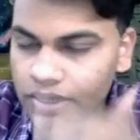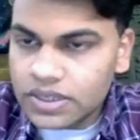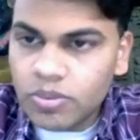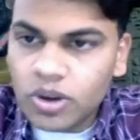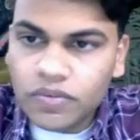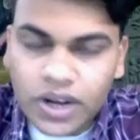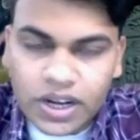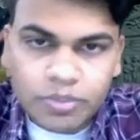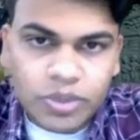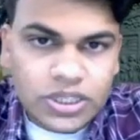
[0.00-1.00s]
number of
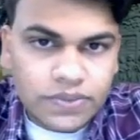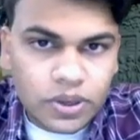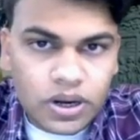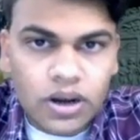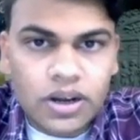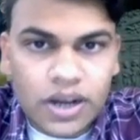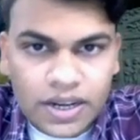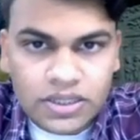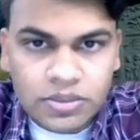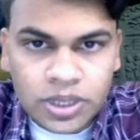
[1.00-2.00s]
data points for our
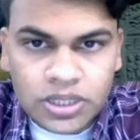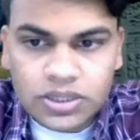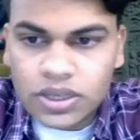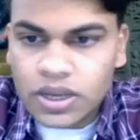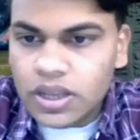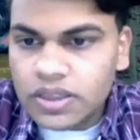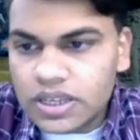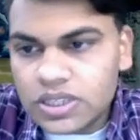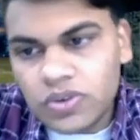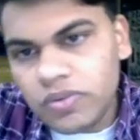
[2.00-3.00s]
training space,
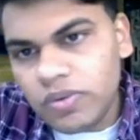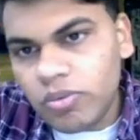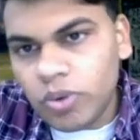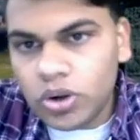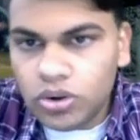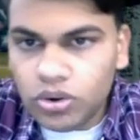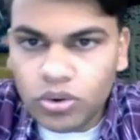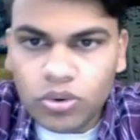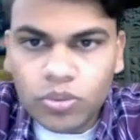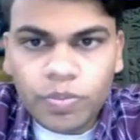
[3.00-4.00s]
that's when we want
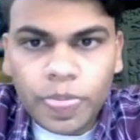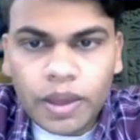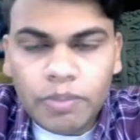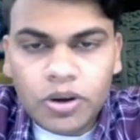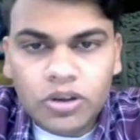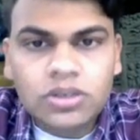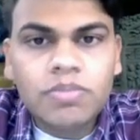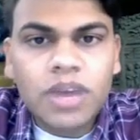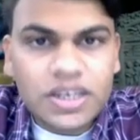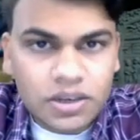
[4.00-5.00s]
to approach
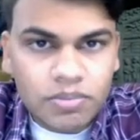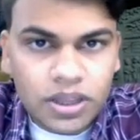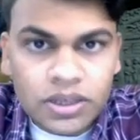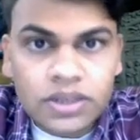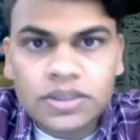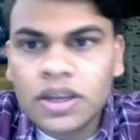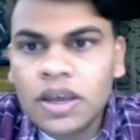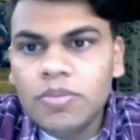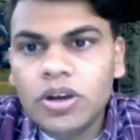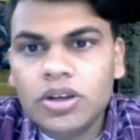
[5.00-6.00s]
Bayesian methods,
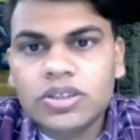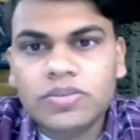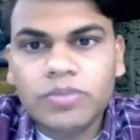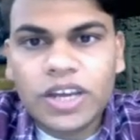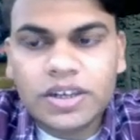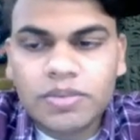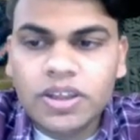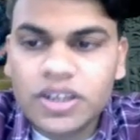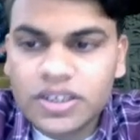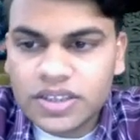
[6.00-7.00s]
because Bayesian
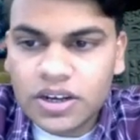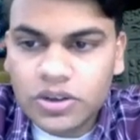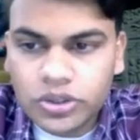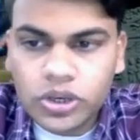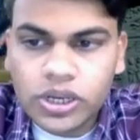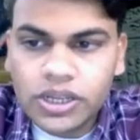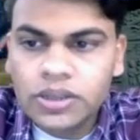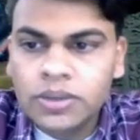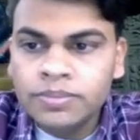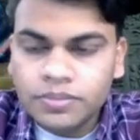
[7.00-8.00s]
methods are usually
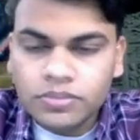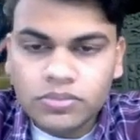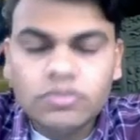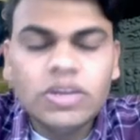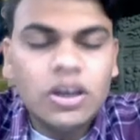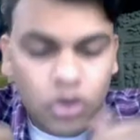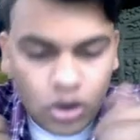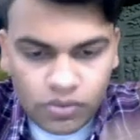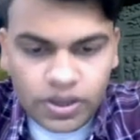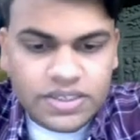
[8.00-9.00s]

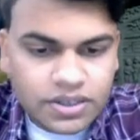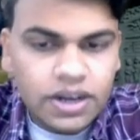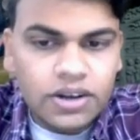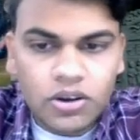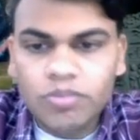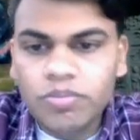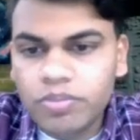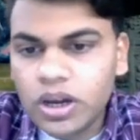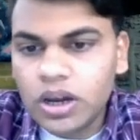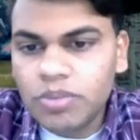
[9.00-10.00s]
always trained on
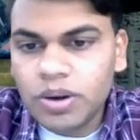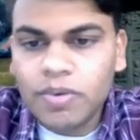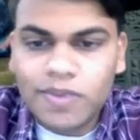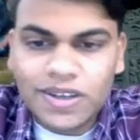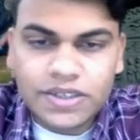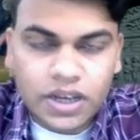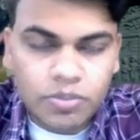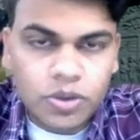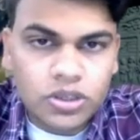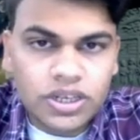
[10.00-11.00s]
probabilistic
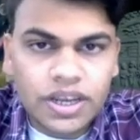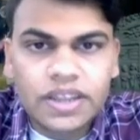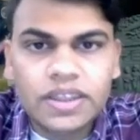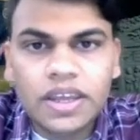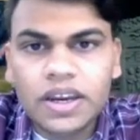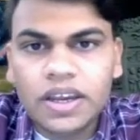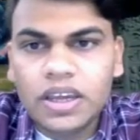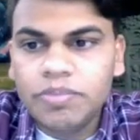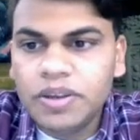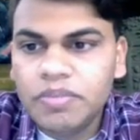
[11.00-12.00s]
approach, and they
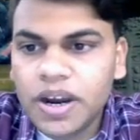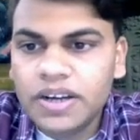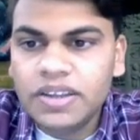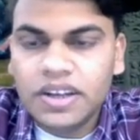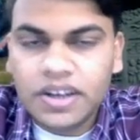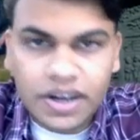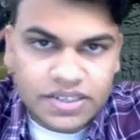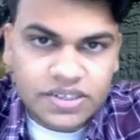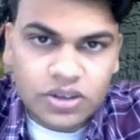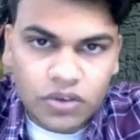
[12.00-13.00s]
keep in mind the
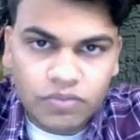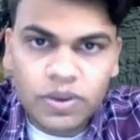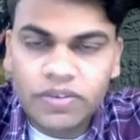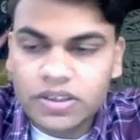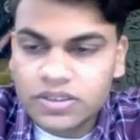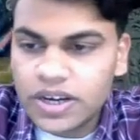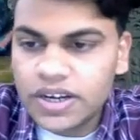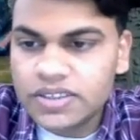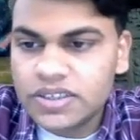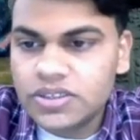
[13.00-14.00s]
trends of previous
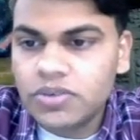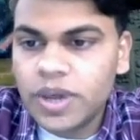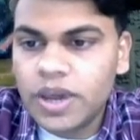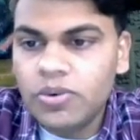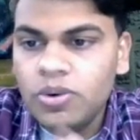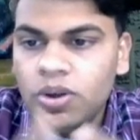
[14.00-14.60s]
data sets. So we have